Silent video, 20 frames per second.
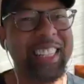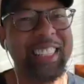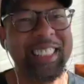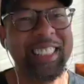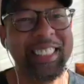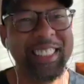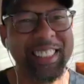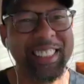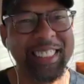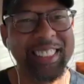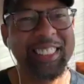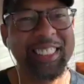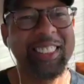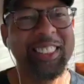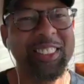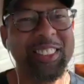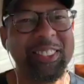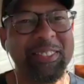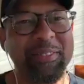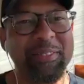you got your
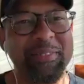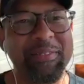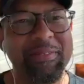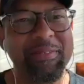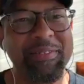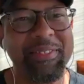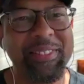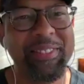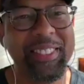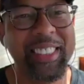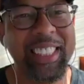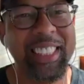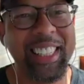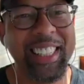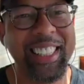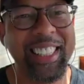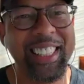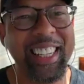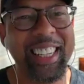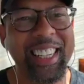pencil, like, what
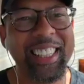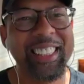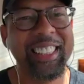should I ask